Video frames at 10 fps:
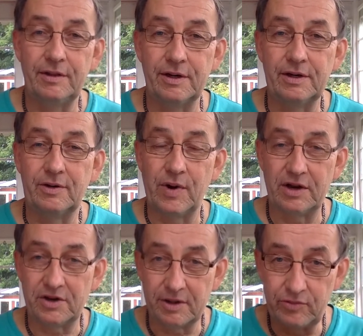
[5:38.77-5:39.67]
the
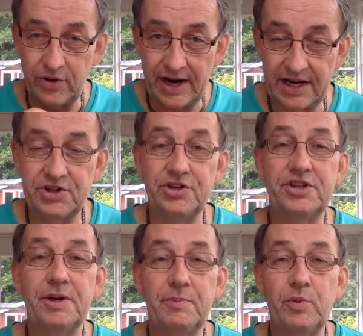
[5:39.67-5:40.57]
quantum
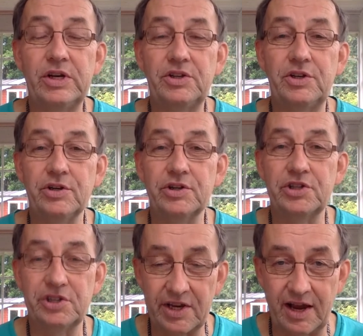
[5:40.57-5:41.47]
relationship with
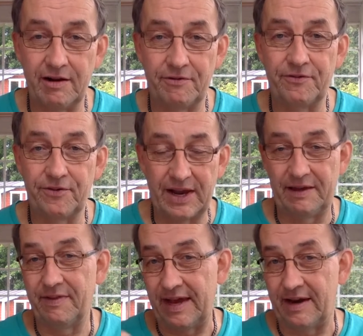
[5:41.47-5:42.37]
yourself
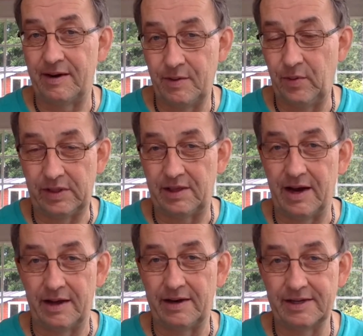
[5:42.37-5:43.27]
and then with
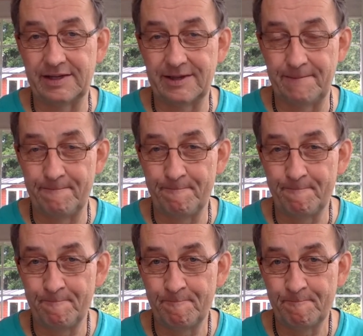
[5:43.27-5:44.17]
others.
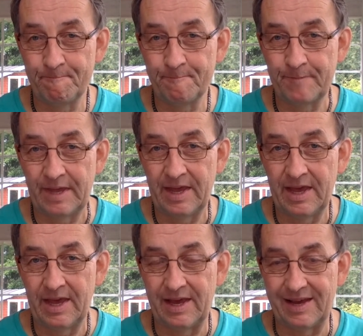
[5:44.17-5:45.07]

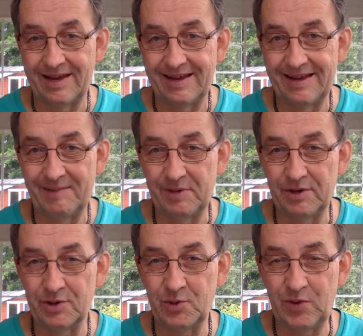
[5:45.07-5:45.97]
Uh,
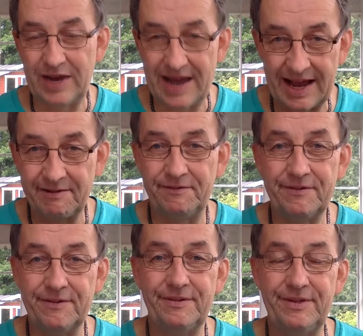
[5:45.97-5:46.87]
because we have
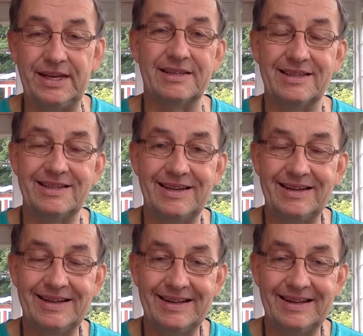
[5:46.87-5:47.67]
this